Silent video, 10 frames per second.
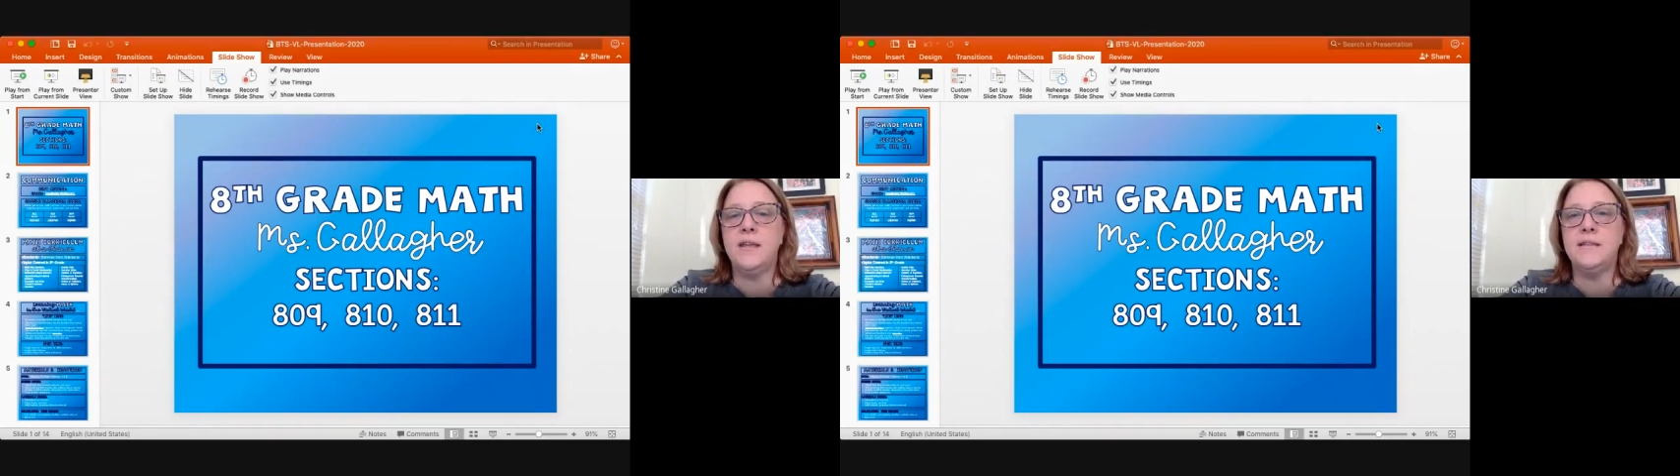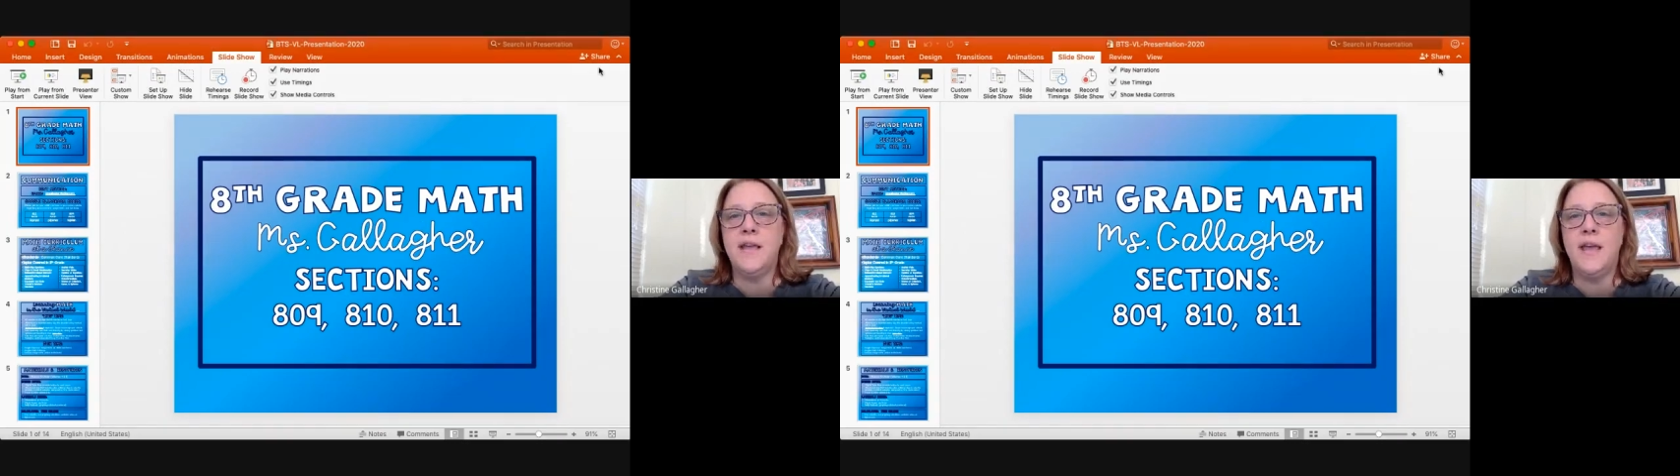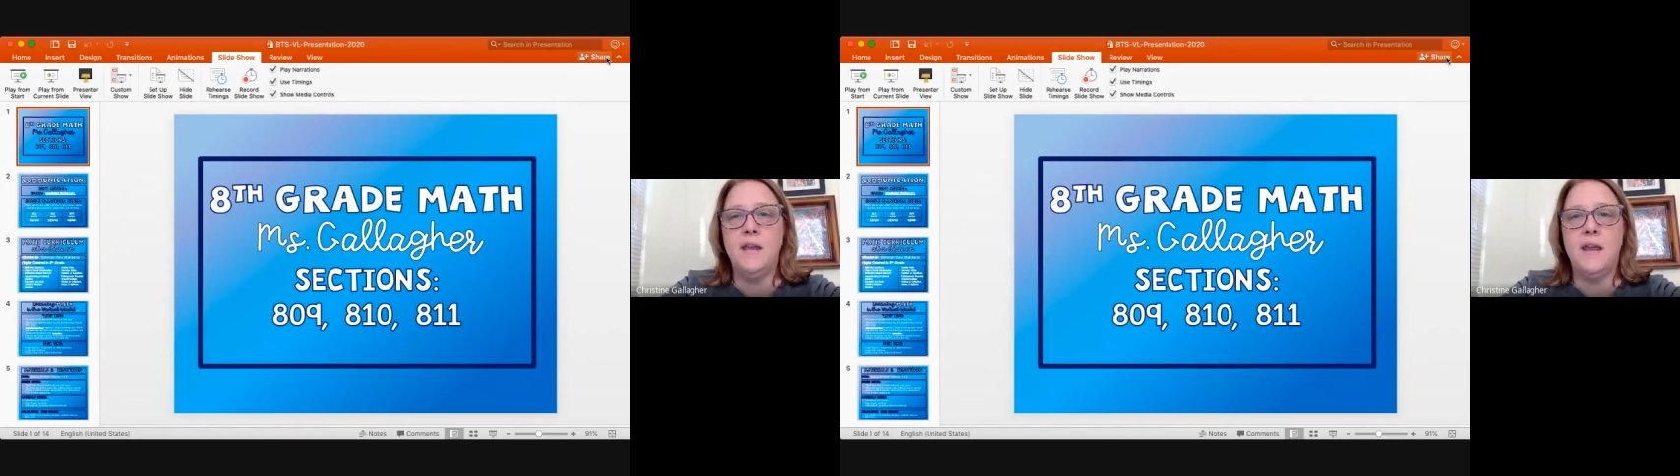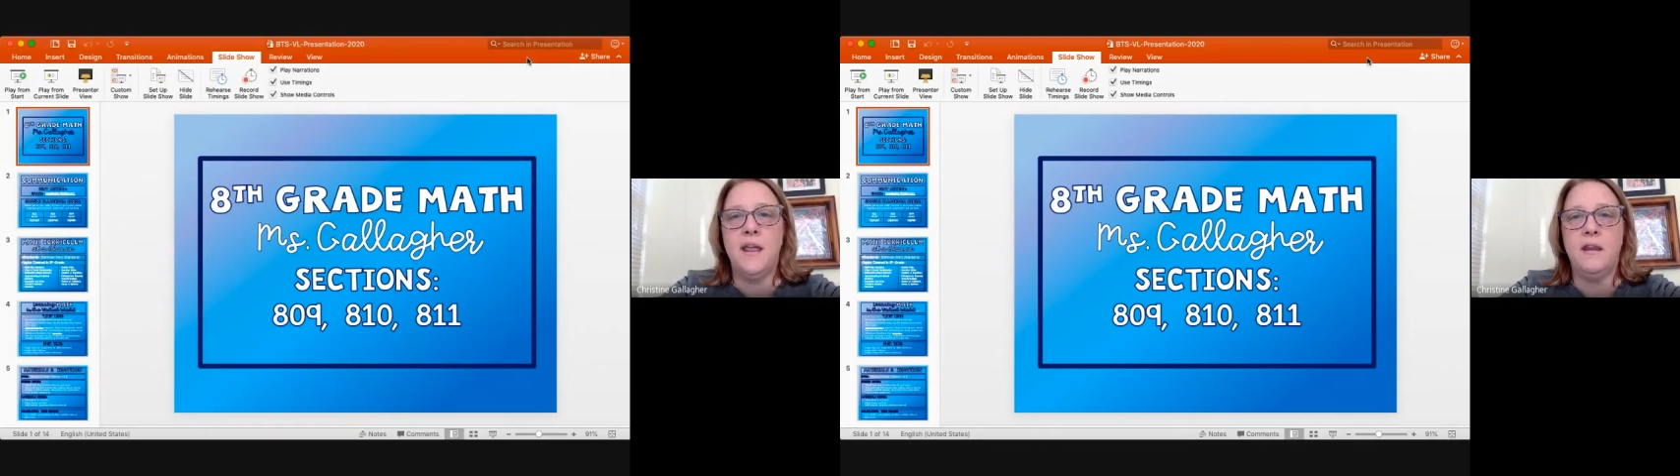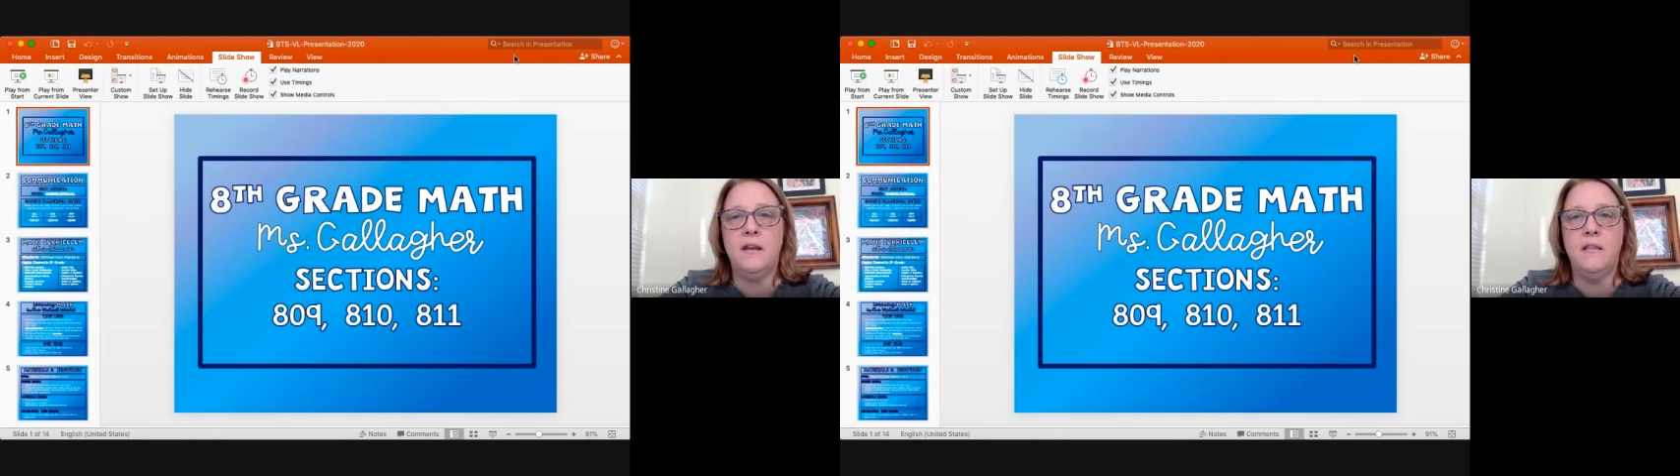810, and
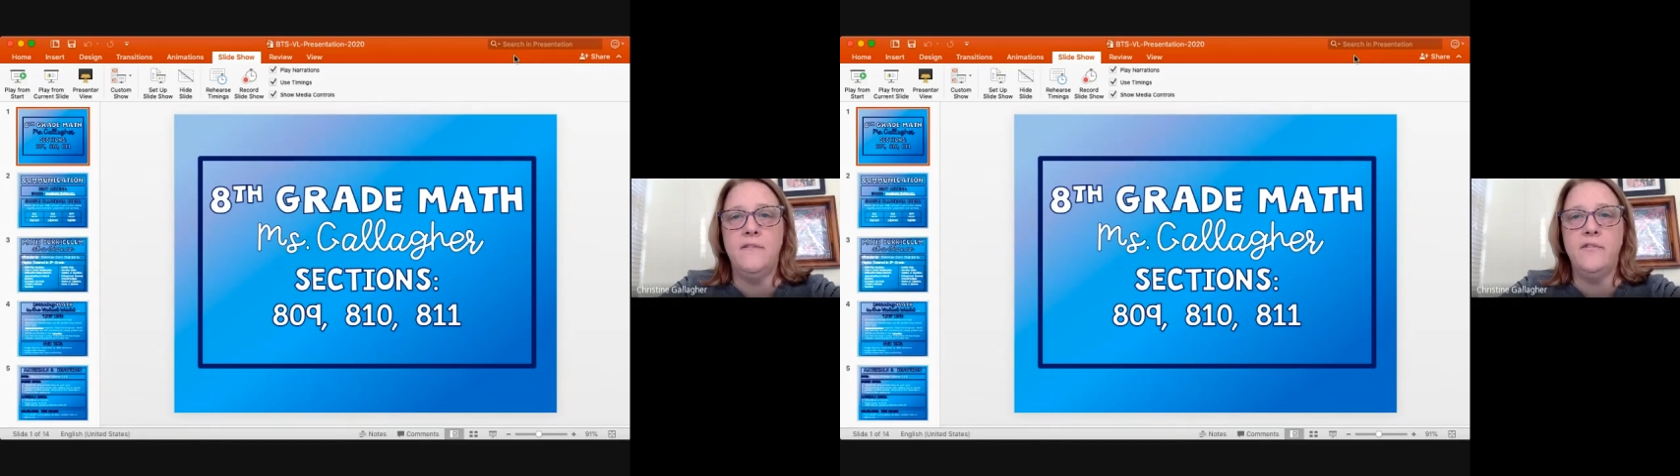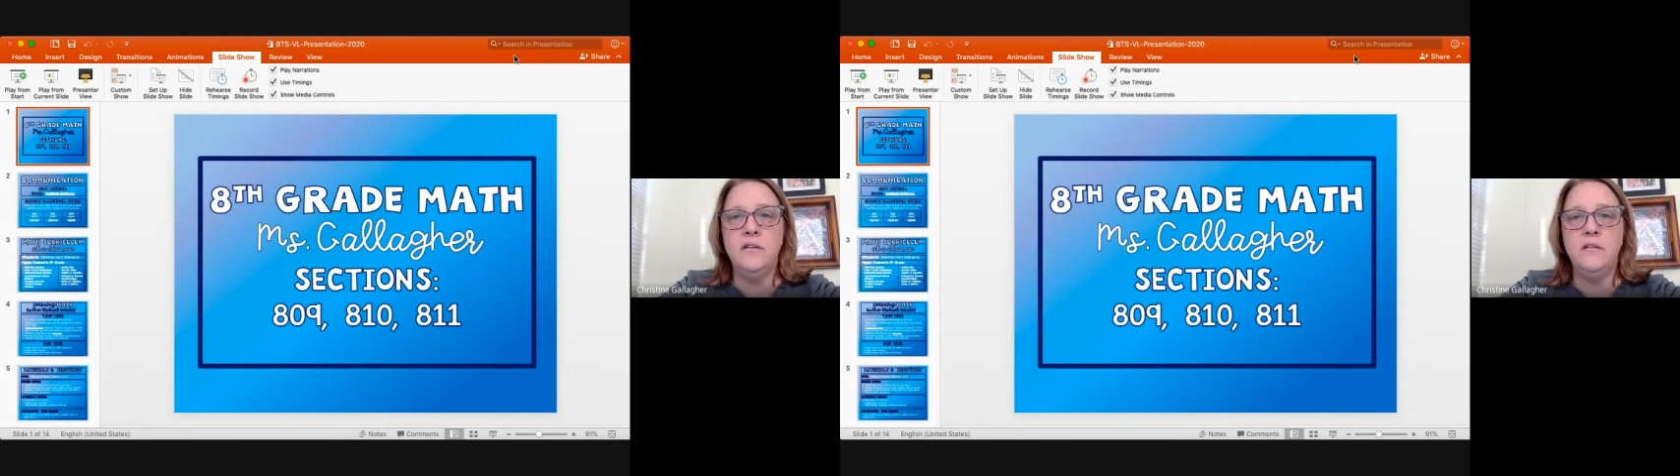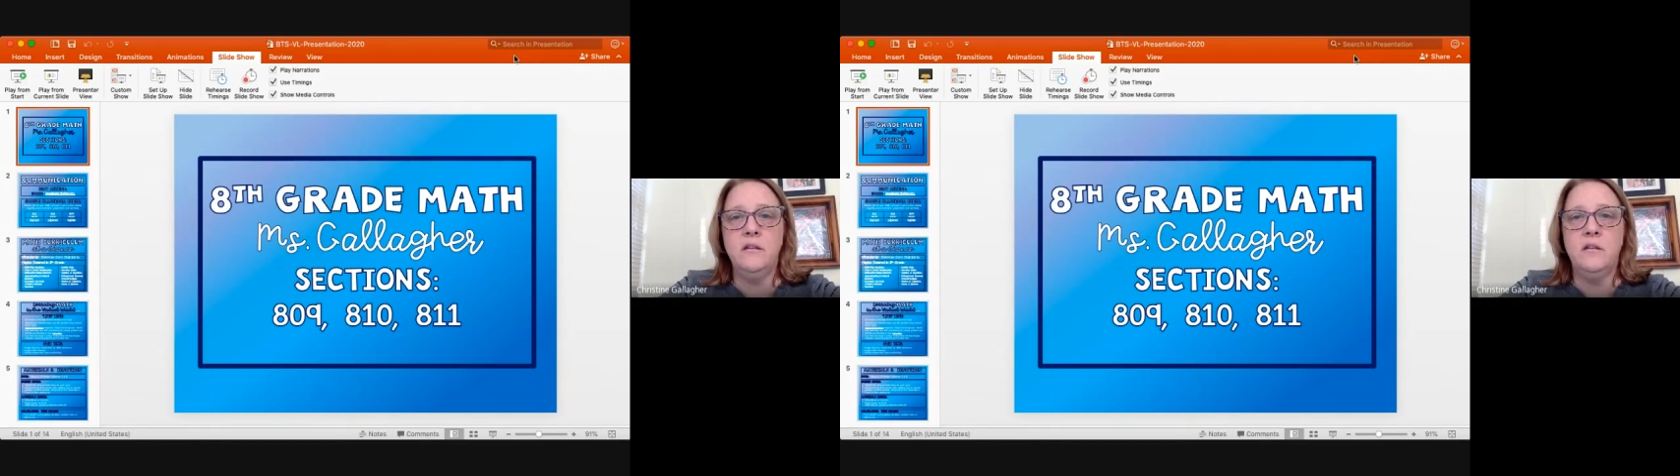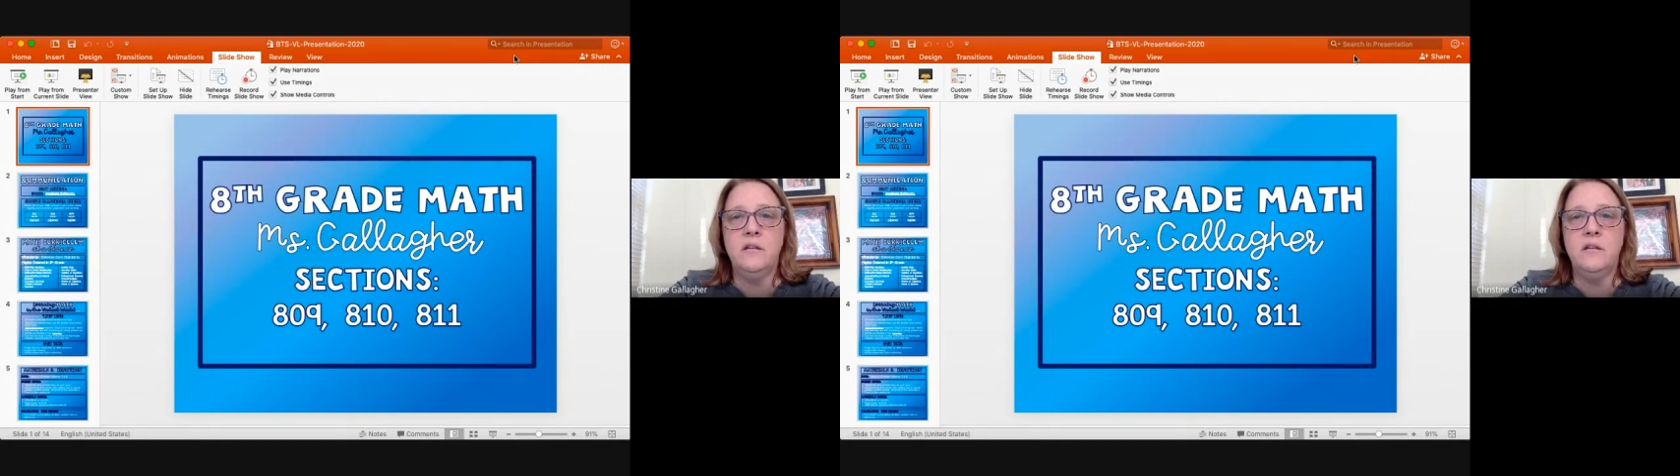811